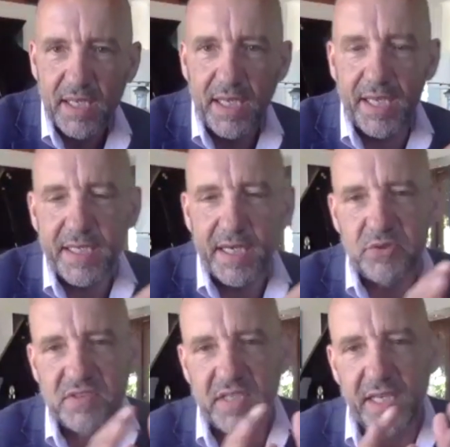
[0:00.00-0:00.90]
And I would
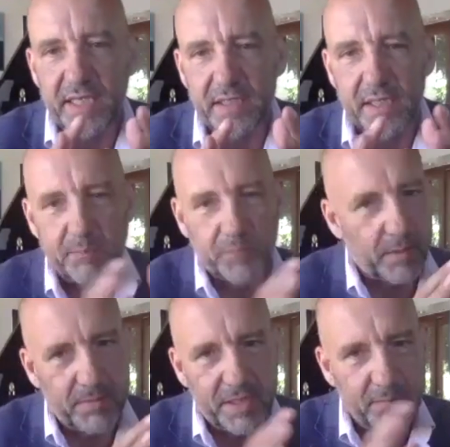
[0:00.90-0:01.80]
say, and
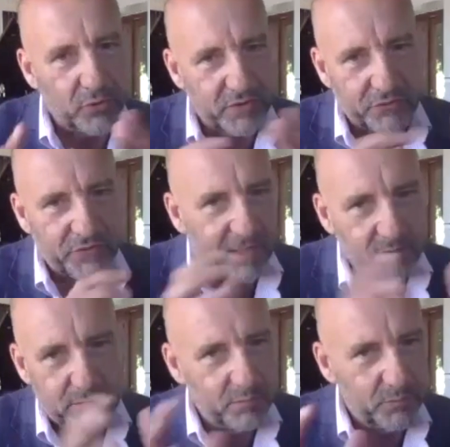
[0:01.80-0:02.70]
probably both of them